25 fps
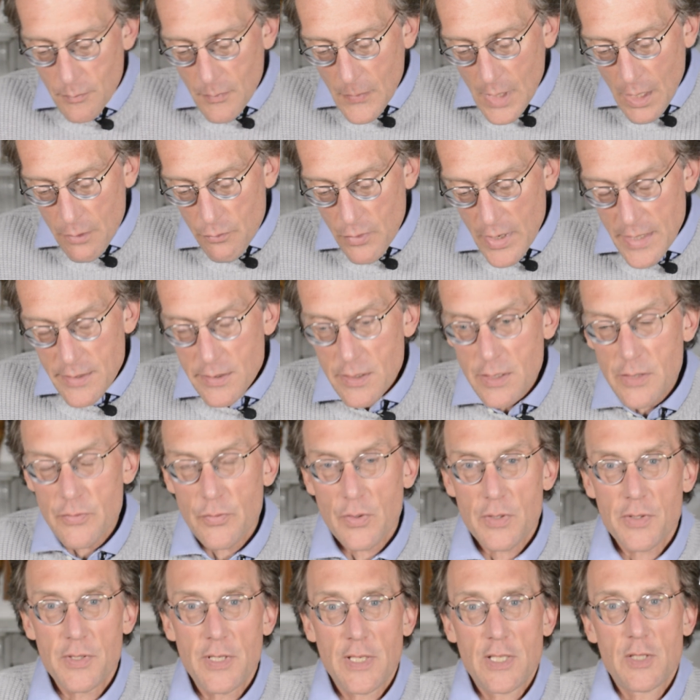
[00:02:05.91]
residence for
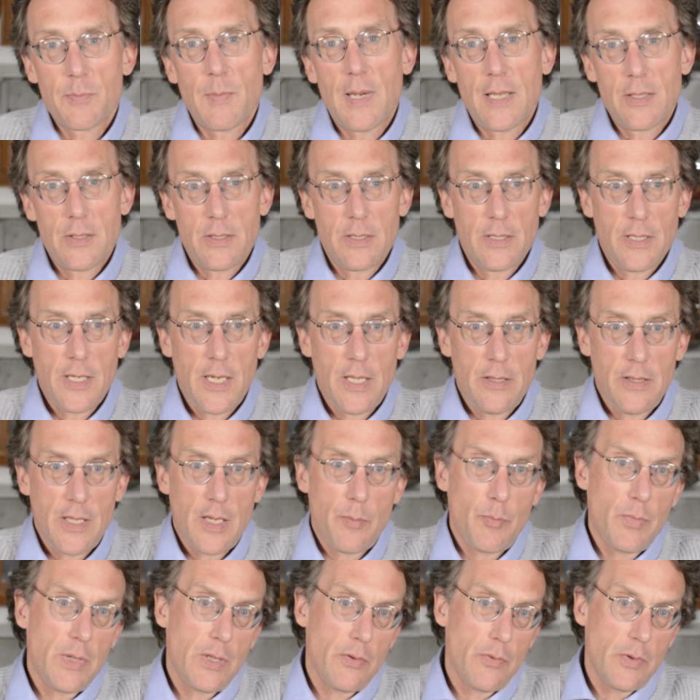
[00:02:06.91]
6 months, and can then
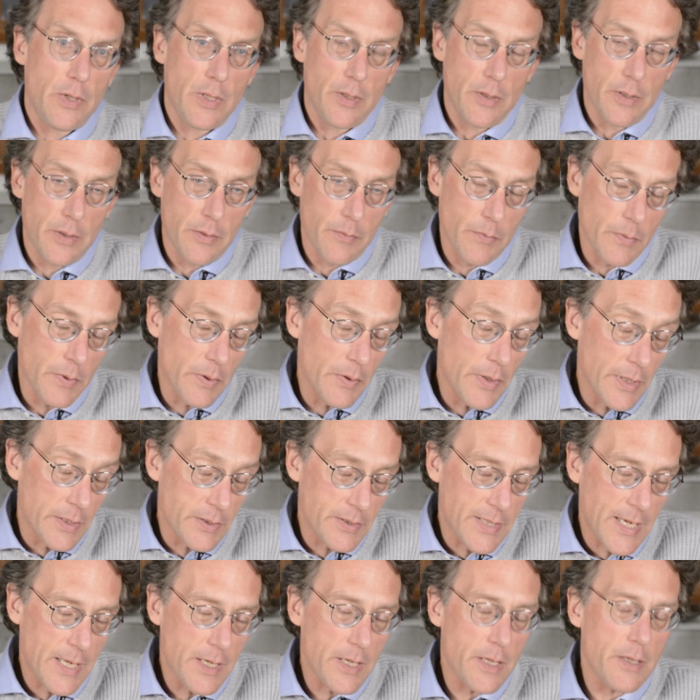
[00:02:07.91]
be
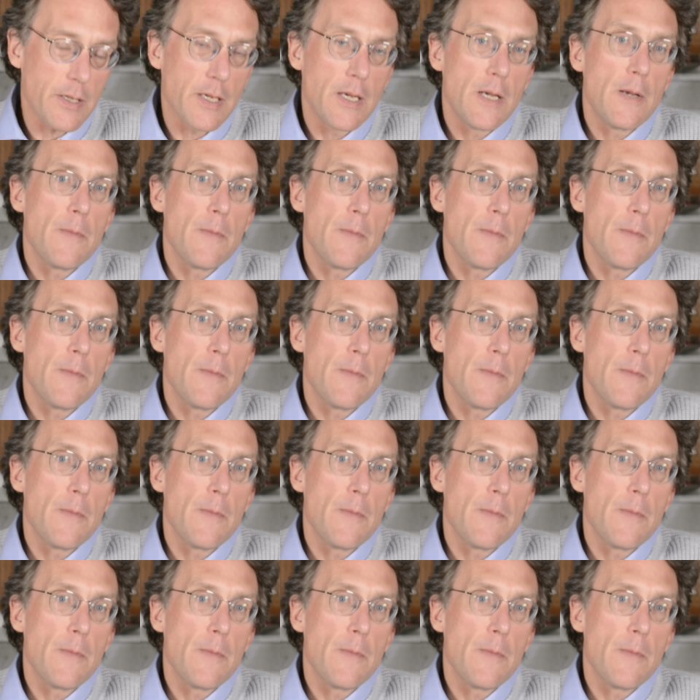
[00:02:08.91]
extended,